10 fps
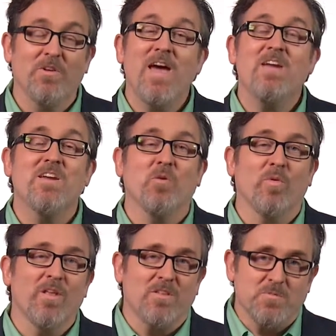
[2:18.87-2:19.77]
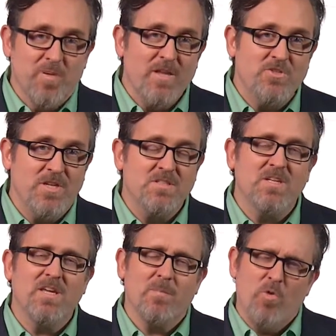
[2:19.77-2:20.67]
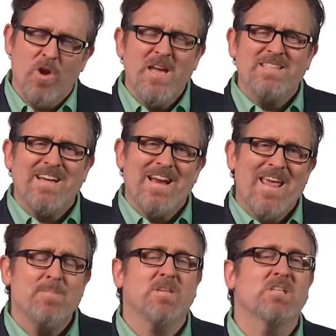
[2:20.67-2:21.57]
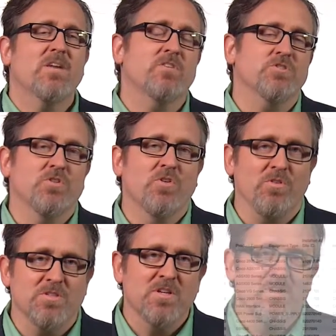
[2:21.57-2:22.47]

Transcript: now you can get rid of the spreadsheets and get a more dynamic set of controls.